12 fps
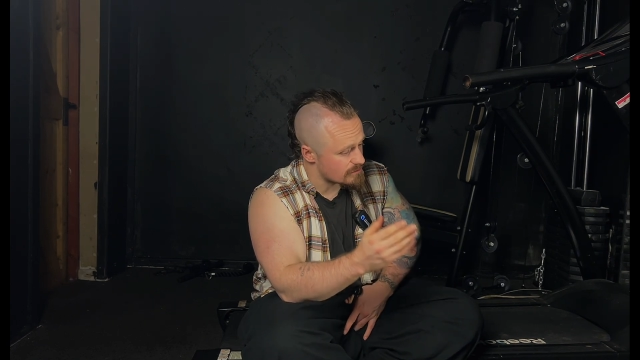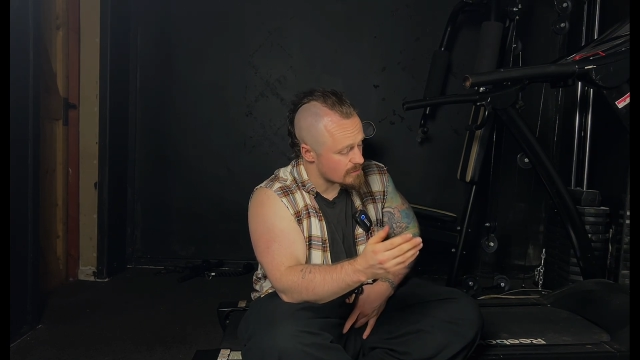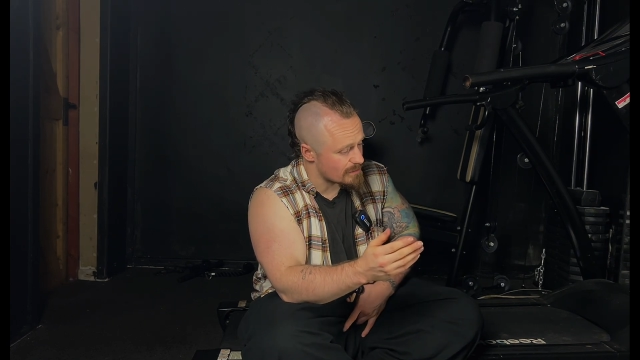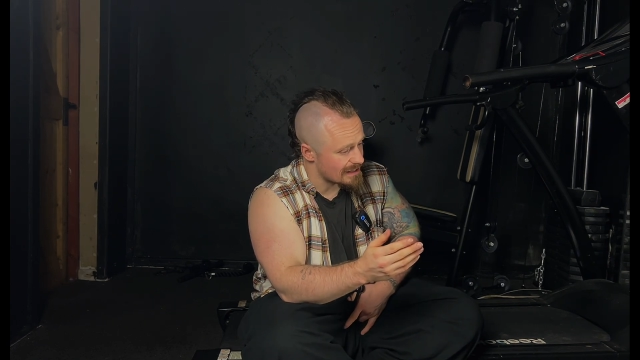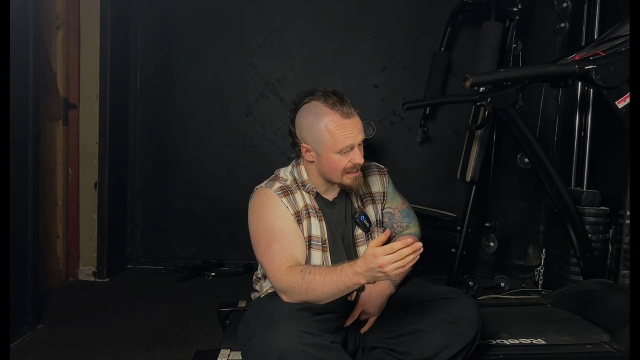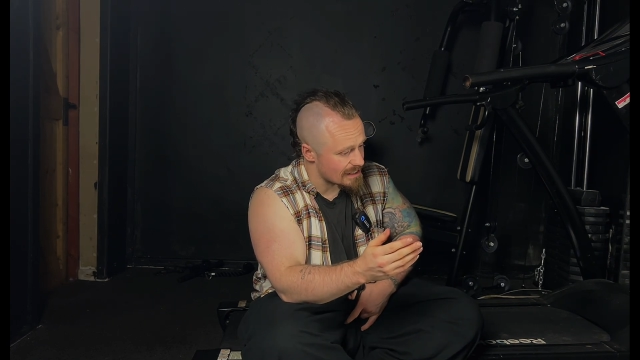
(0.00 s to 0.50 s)
to
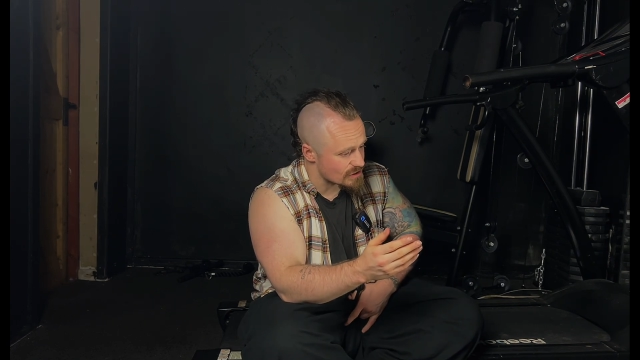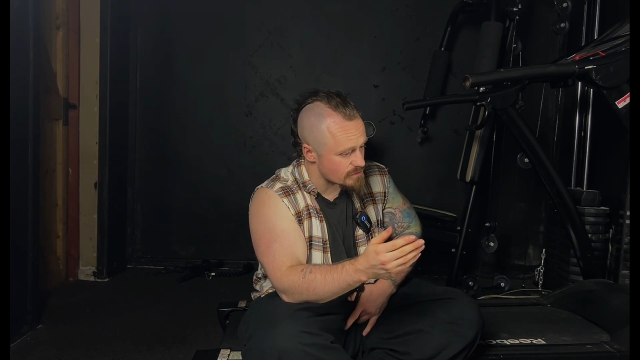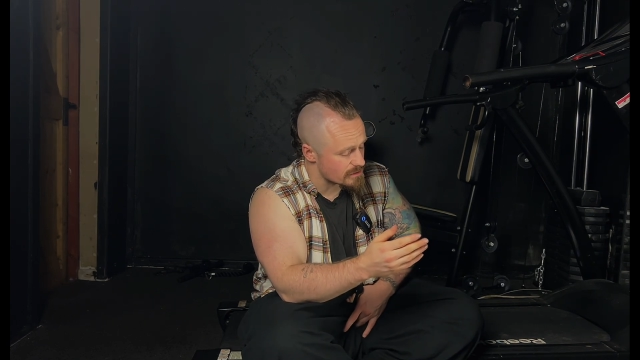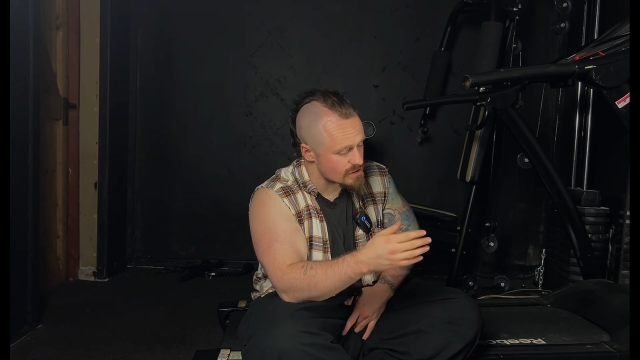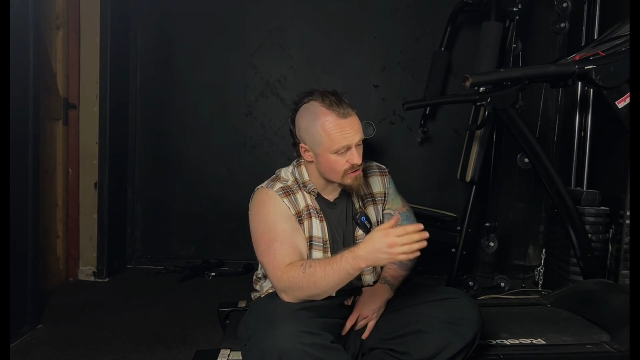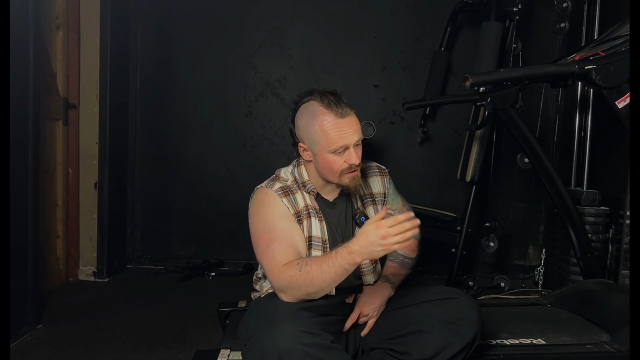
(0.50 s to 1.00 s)
play
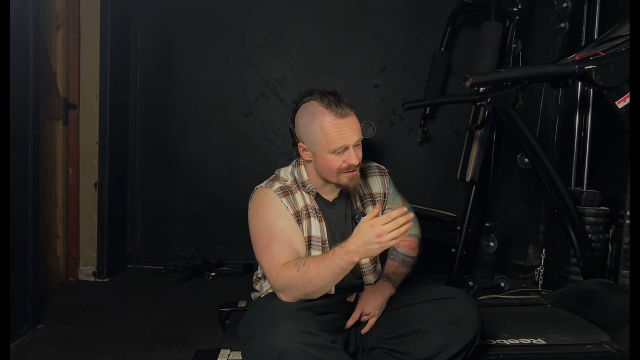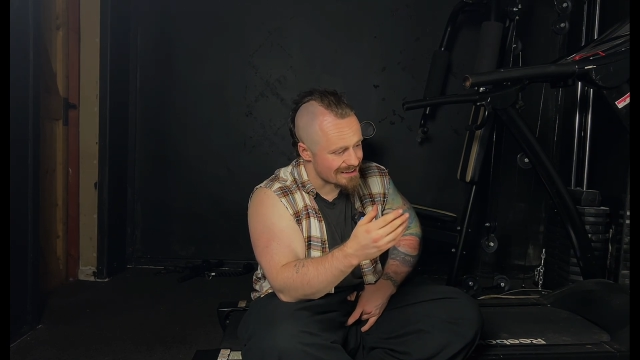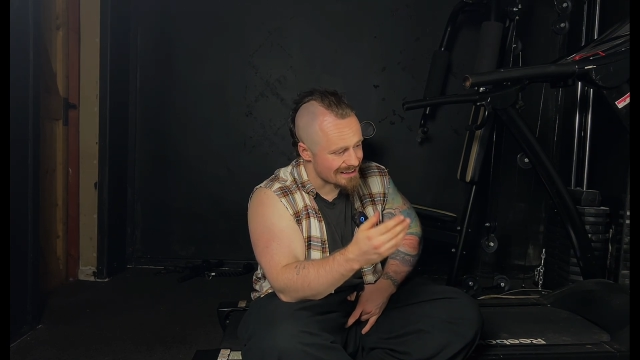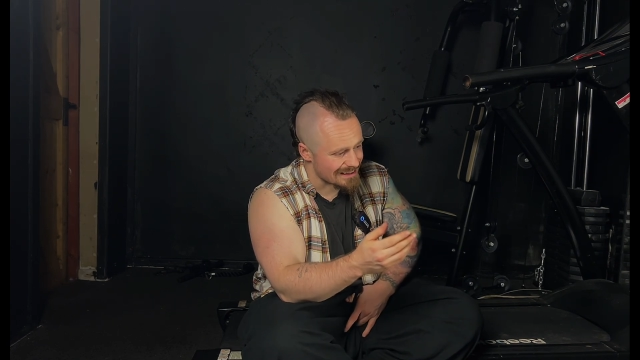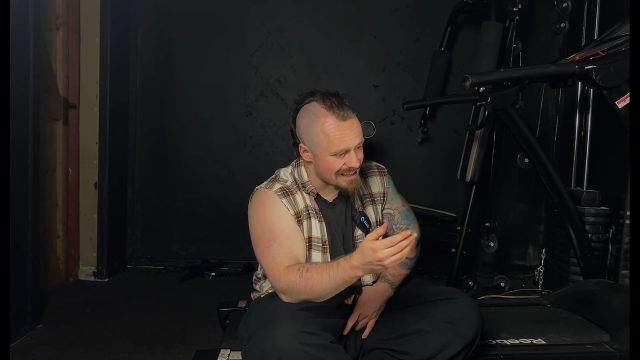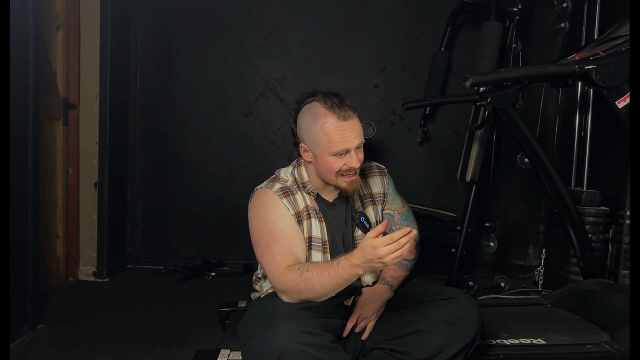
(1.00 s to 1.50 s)
instruments, learning
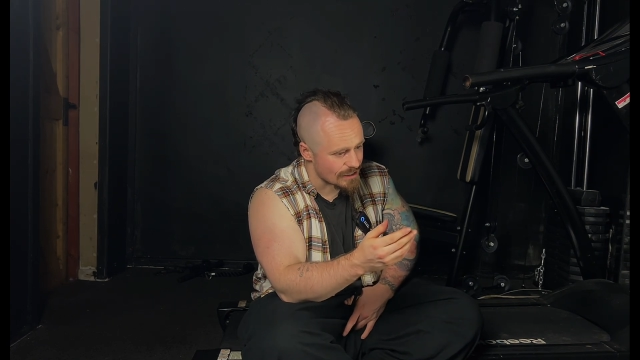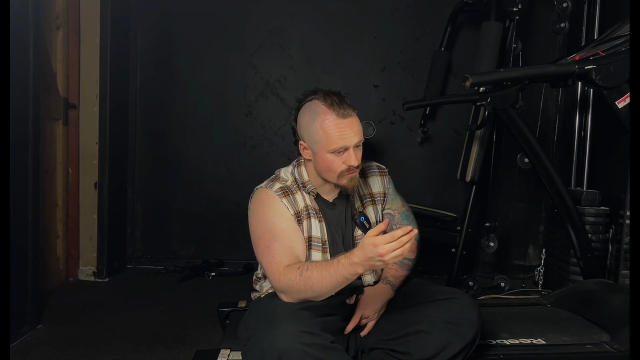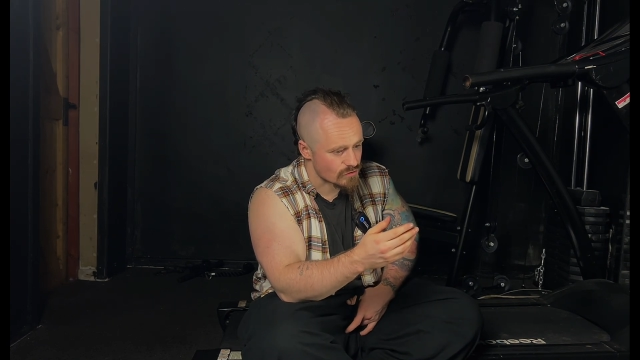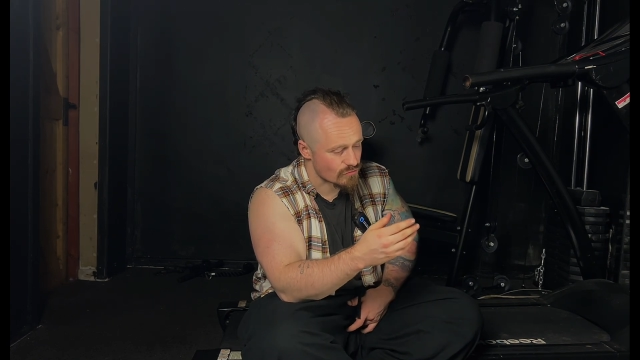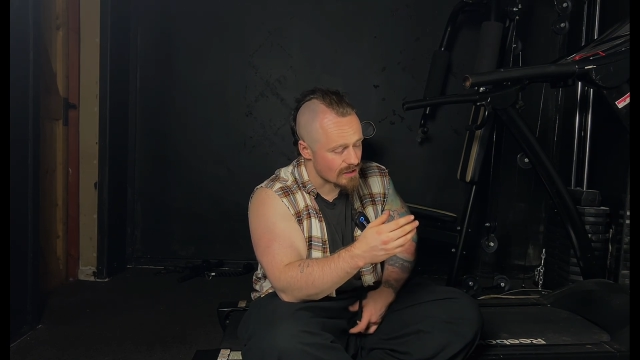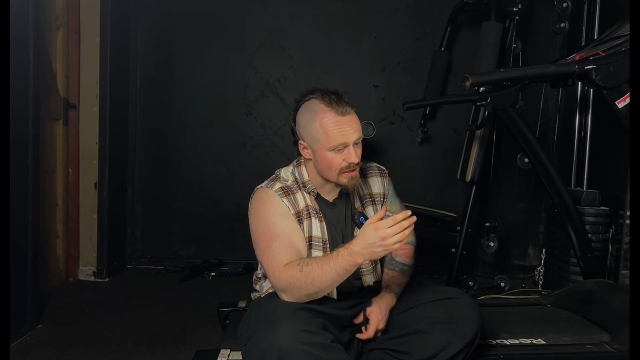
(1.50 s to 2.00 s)
a
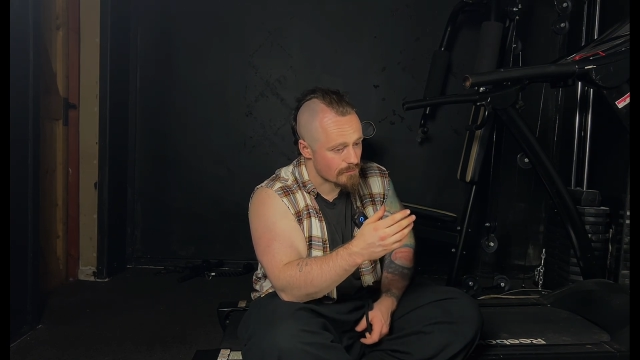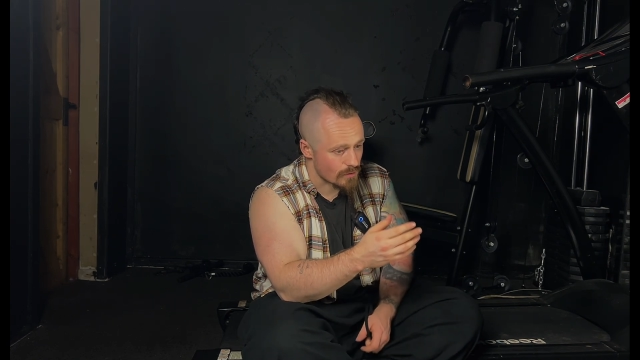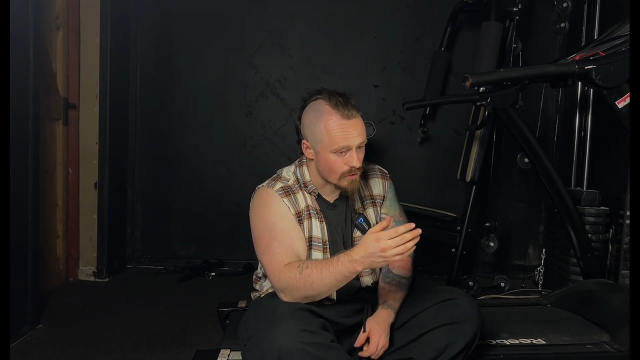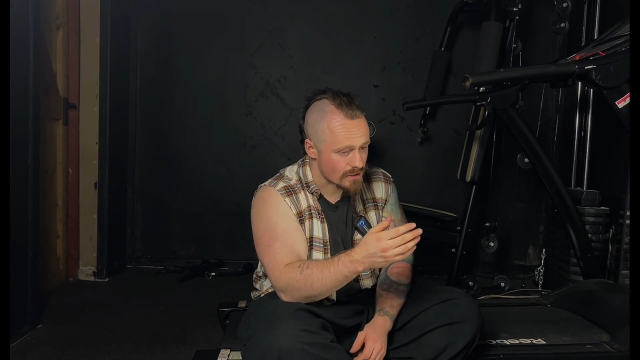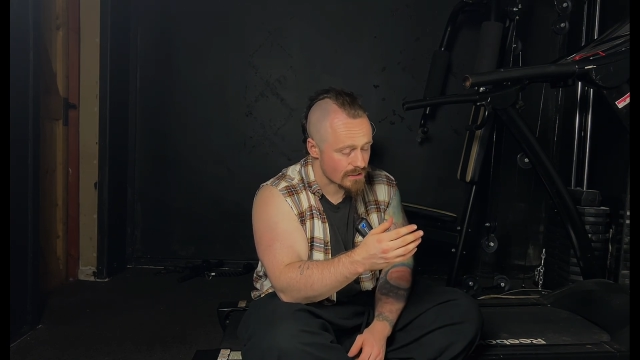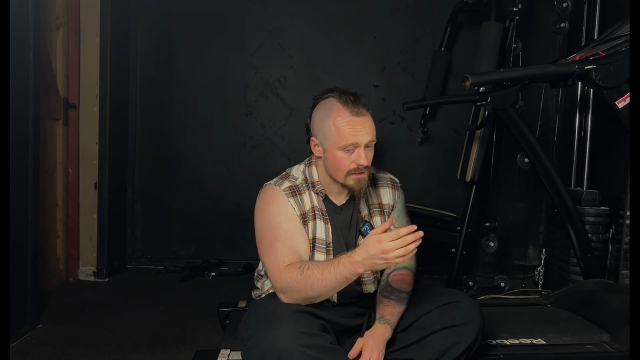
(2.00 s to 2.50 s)
language, writing a
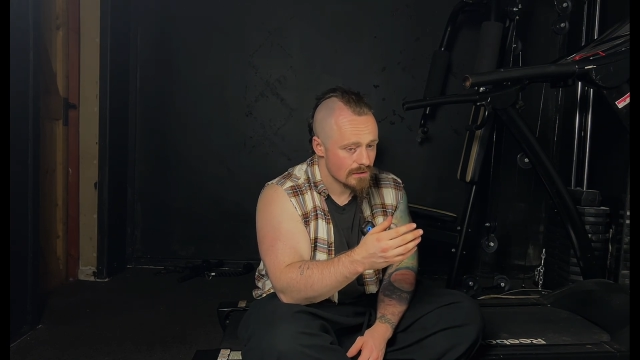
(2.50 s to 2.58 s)
book,